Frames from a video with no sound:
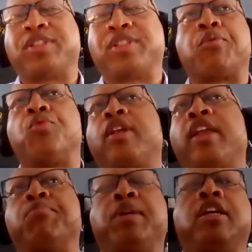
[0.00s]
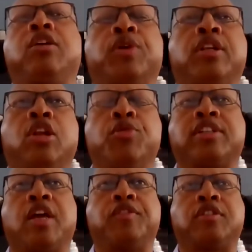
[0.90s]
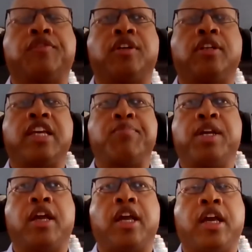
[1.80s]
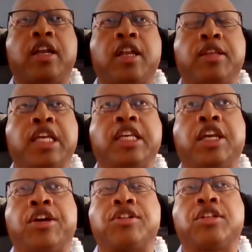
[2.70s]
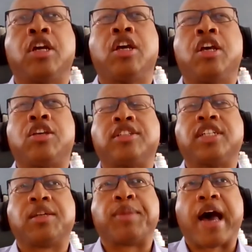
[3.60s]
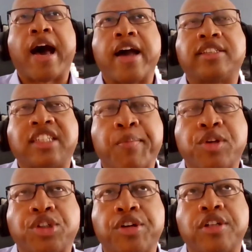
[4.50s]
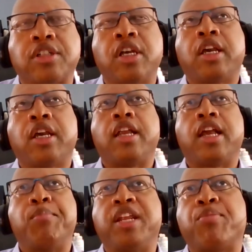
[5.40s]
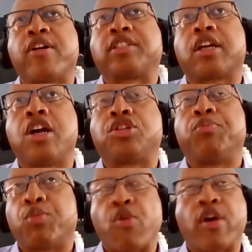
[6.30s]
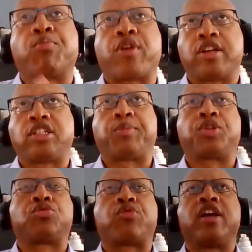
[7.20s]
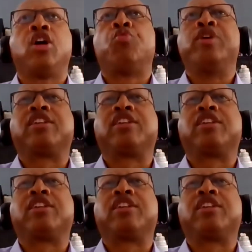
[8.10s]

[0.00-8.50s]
You see what's happening on Lake Mead with lowest levels of Lake Mead in years. You see some of the highest temperatures in many parts of the country, record-breaking temperatures, right?